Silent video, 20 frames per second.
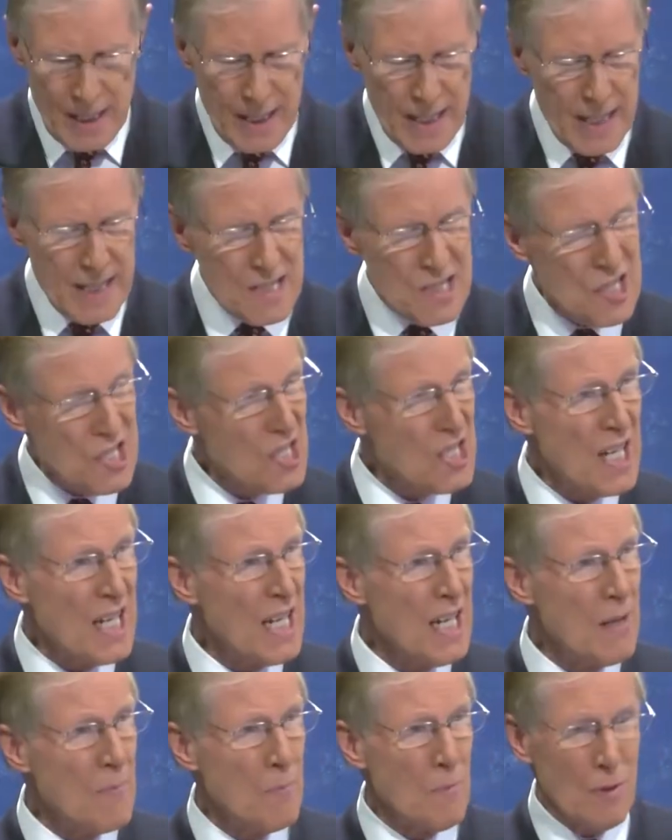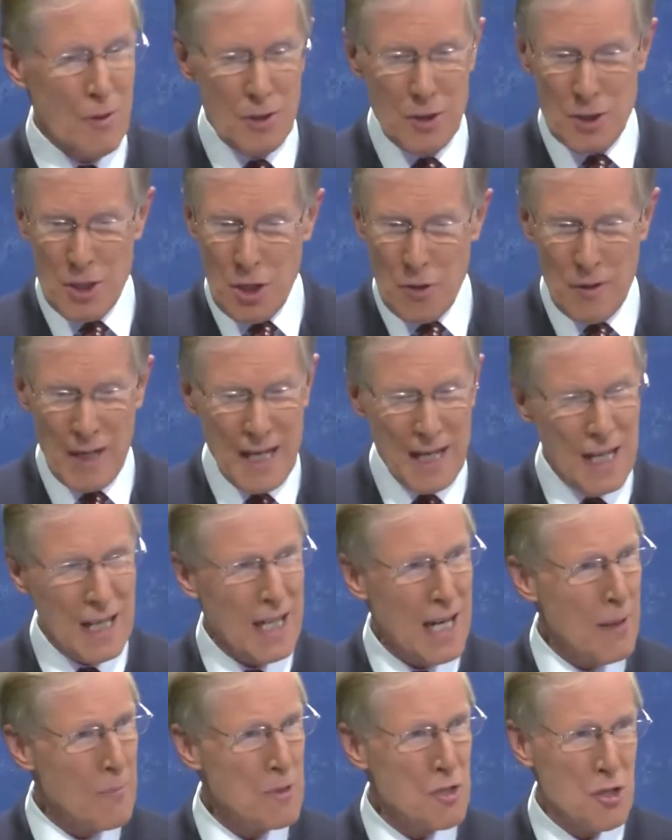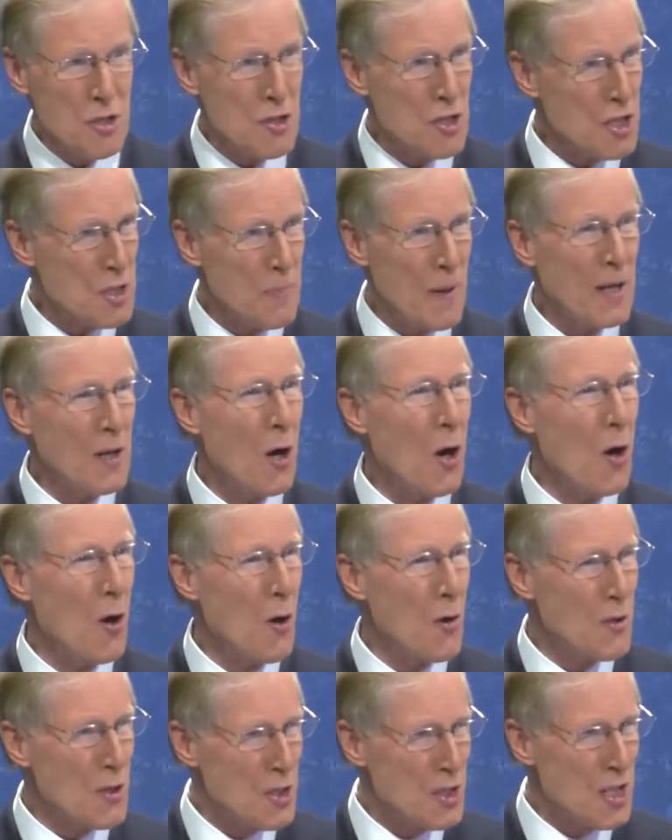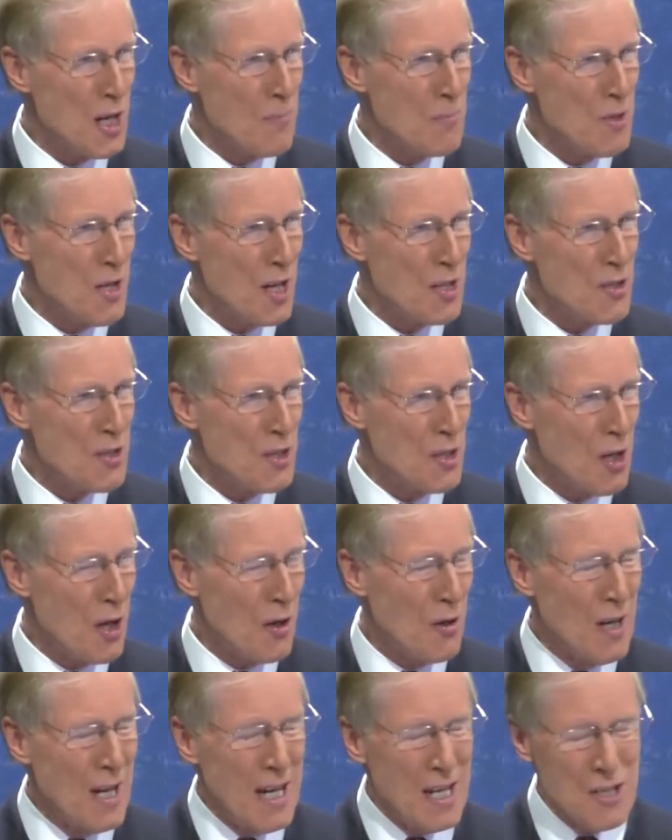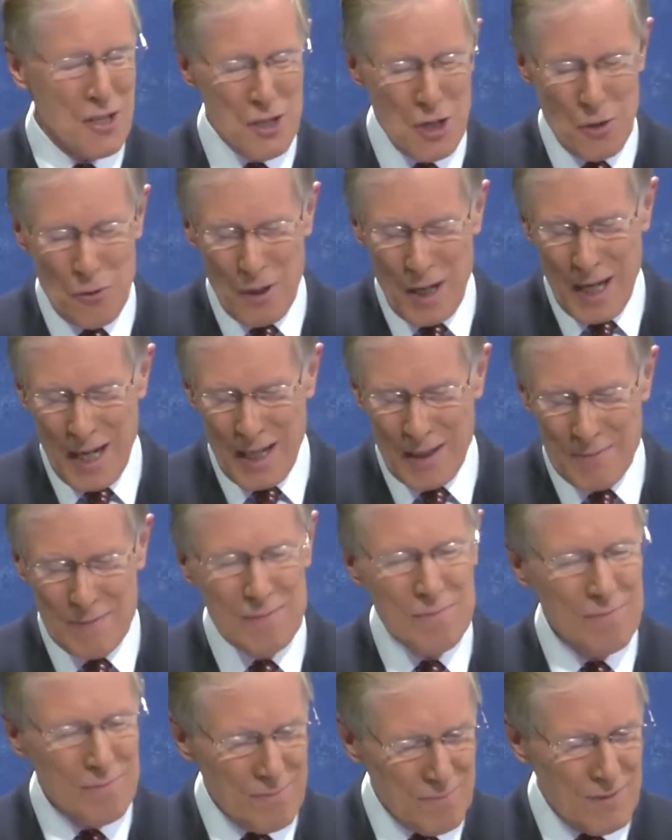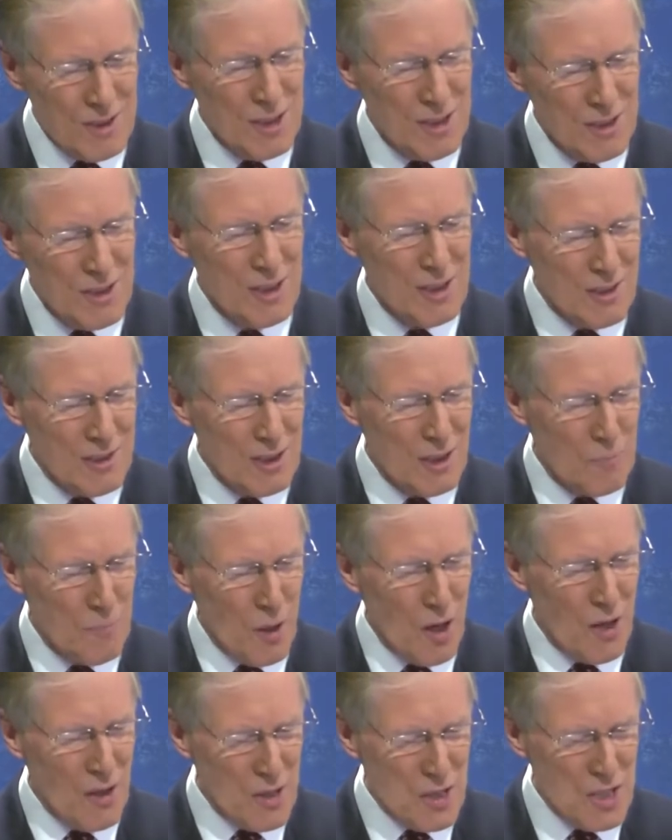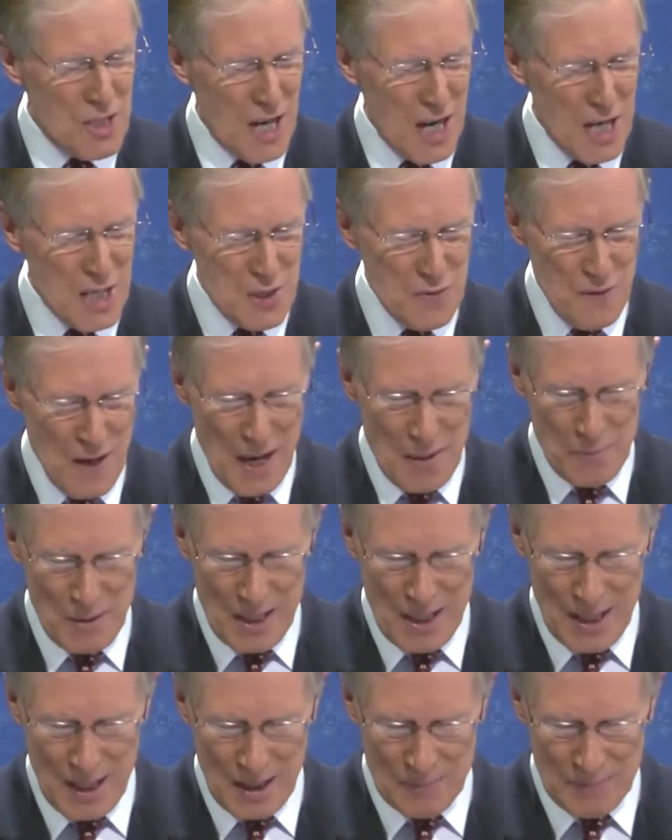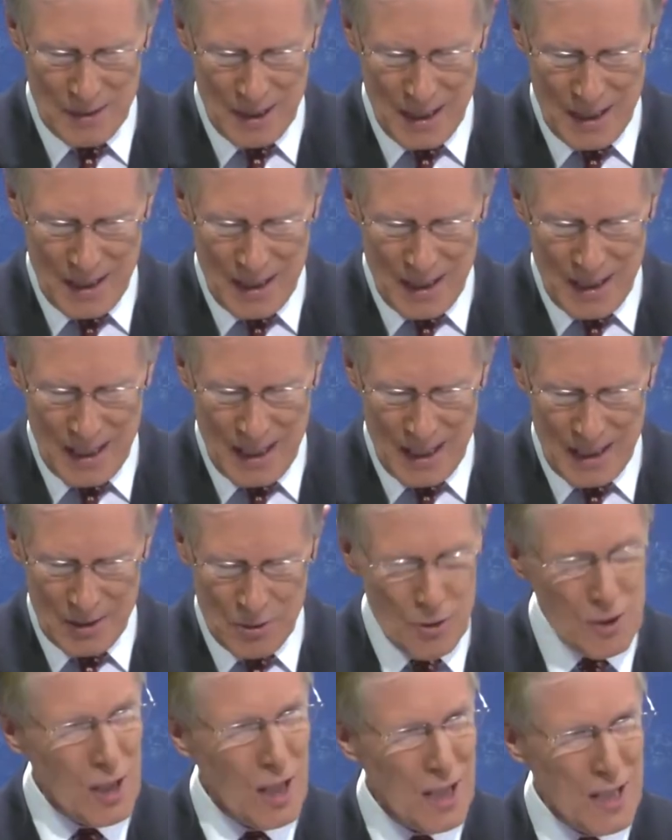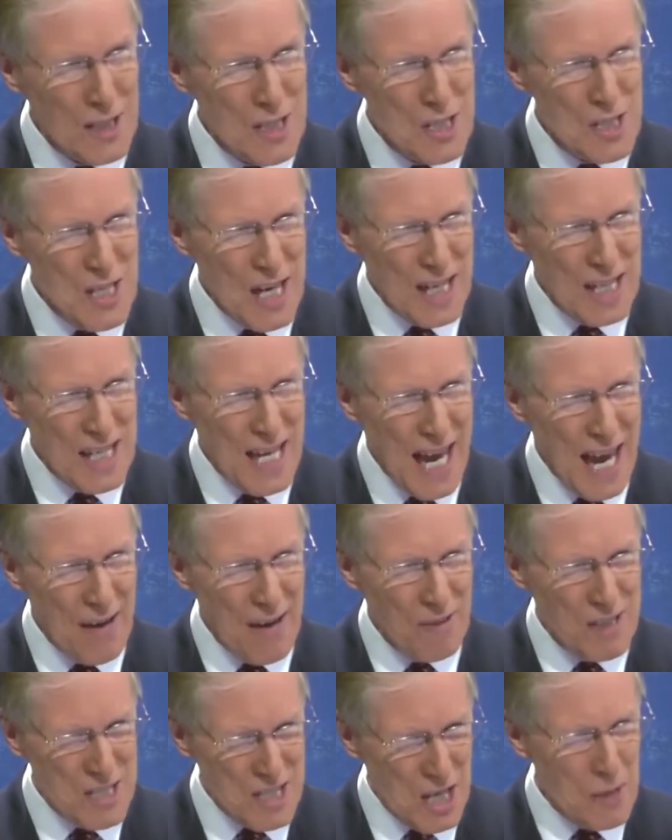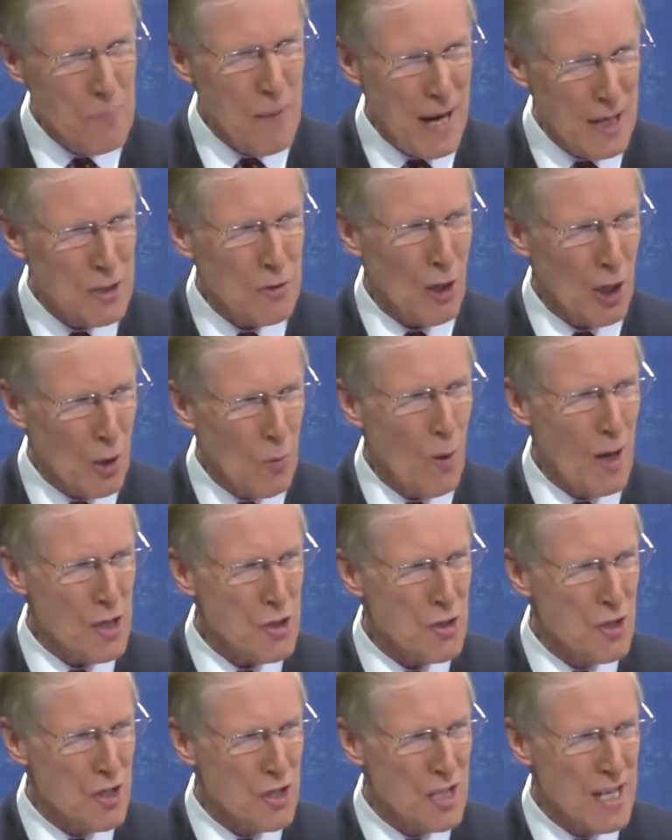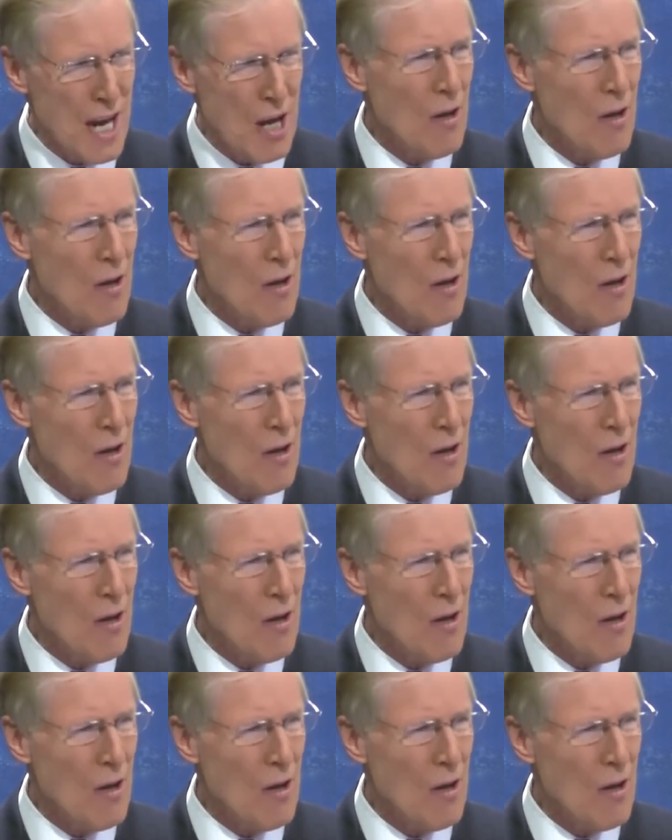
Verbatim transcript: And STEAM, you know, it encompasses just about all the subjects, you know, so uh, you're, you're, you're, part of the science family here. Uh, good luck in the second half. Let's get back to our questions now.